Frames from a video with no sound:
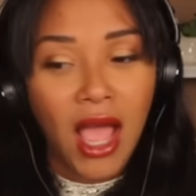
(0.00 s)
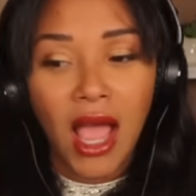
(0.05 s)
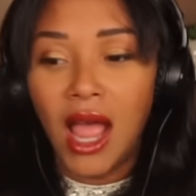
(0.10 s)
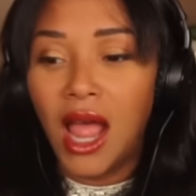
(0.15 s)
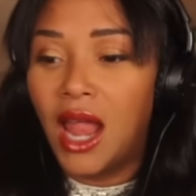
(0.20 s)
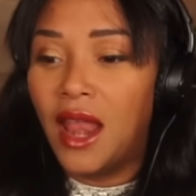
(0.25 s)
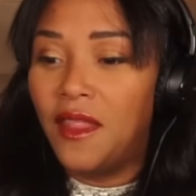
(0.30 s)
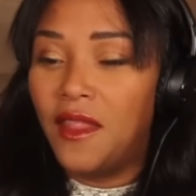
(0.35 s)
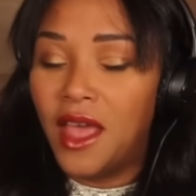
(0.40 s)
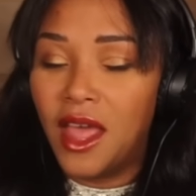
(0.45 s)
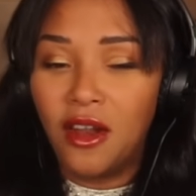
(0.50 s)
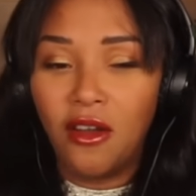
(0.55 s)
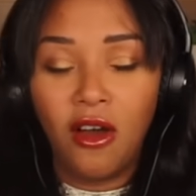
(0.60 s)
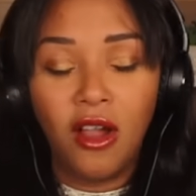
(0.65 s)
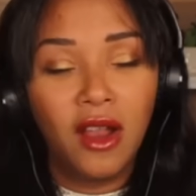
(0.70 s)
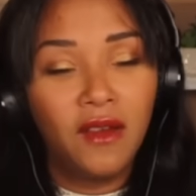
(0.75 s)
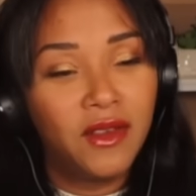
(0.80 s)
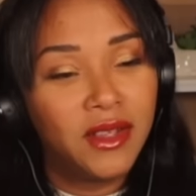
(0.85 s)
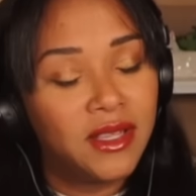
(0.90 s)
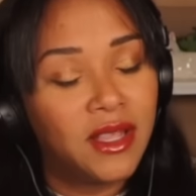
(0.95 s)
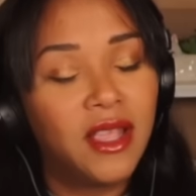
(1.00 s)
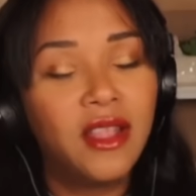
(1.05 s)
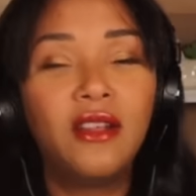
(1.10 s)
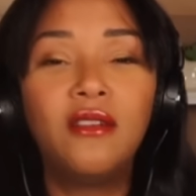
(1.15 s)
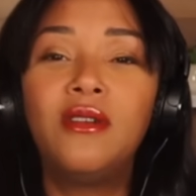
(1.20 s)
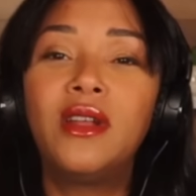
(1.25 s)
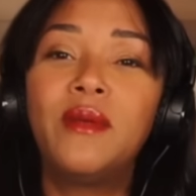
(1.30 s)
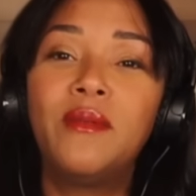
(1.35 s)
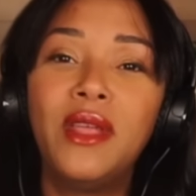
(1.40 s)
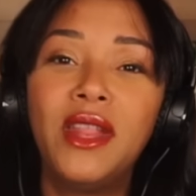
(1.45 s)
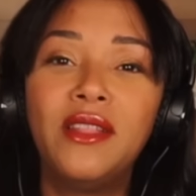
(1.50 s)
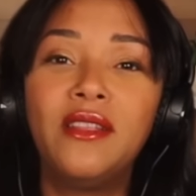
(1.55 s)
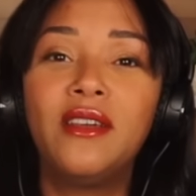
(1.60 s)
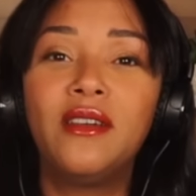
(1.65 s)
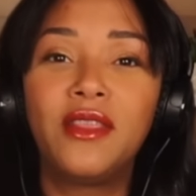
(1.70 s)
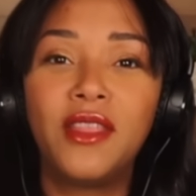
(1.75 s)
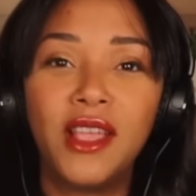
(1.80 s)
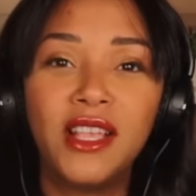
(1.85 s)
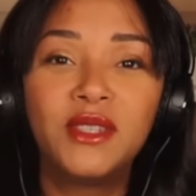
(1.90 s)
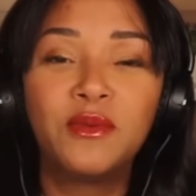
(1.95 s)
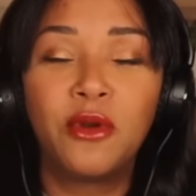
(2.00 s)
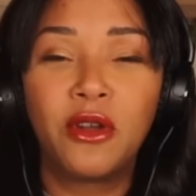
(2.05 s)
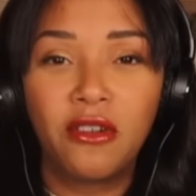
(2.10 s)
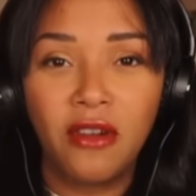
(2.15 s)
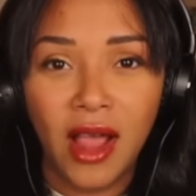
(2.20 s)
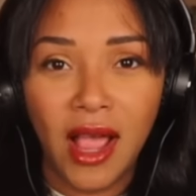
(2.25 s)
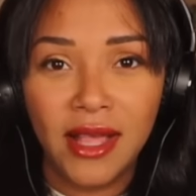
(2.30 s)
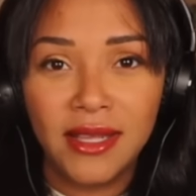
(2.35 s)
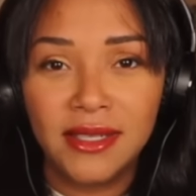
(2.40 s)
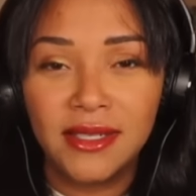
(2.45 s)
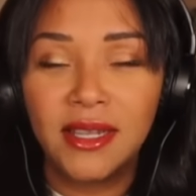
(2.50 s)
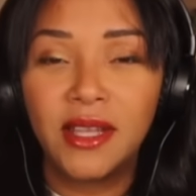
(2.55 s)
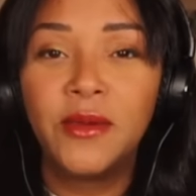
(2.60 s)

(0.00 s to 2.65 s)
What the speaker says: And then all of us, you know what I mean? Things progressed.